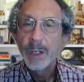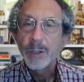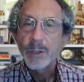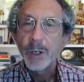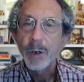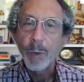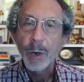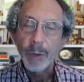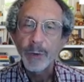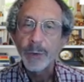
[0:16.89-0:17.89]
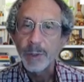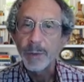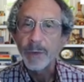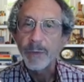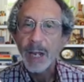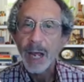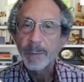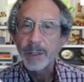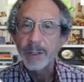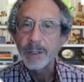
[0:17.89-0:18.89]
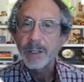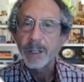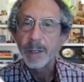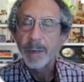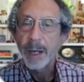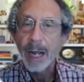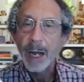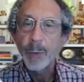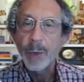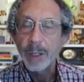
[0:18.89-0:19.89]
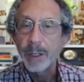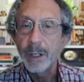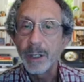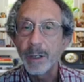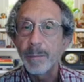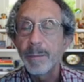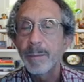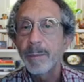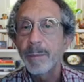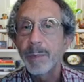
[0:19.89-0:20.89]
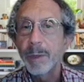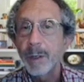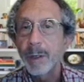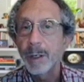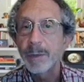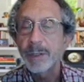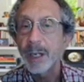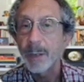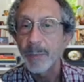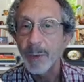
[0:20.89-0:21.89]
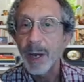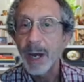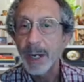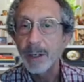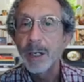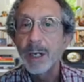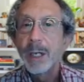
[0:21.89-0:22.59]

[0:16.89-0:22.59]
So I want to go through some different options about how we can set up the buyer